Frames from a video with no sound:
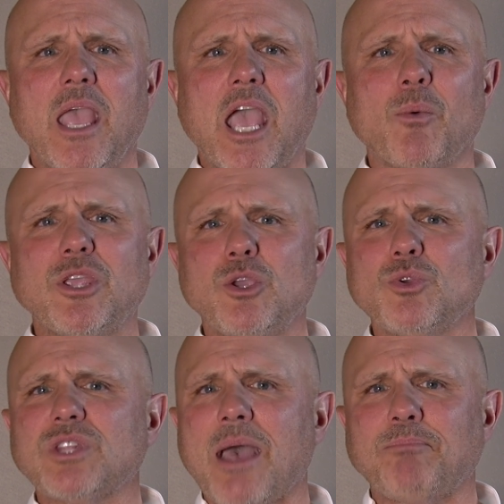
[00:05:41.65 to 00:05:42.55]
and we
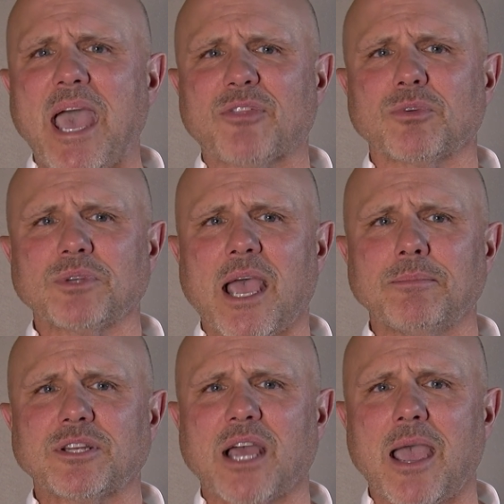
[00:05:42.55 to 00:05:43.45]
used that path from
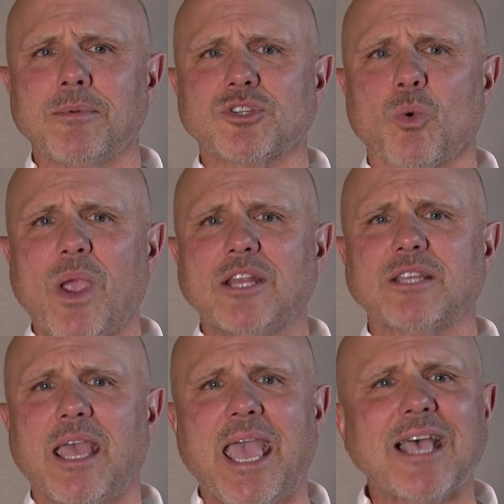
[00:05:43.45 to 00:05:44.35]
time to time as a way
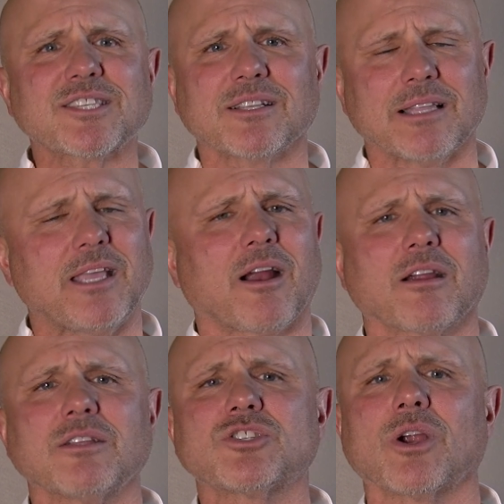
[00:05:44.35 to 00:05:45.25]
to escalate our
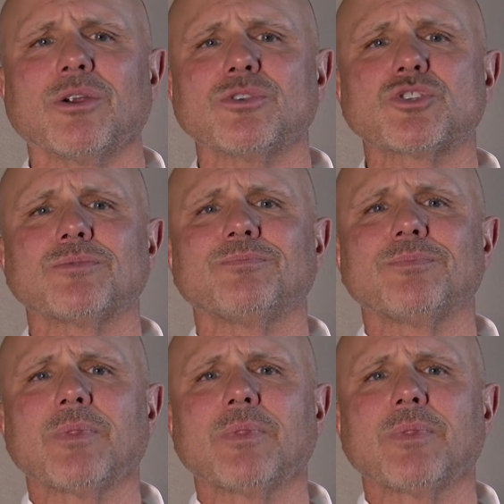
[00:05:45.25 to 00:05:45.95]
concerns.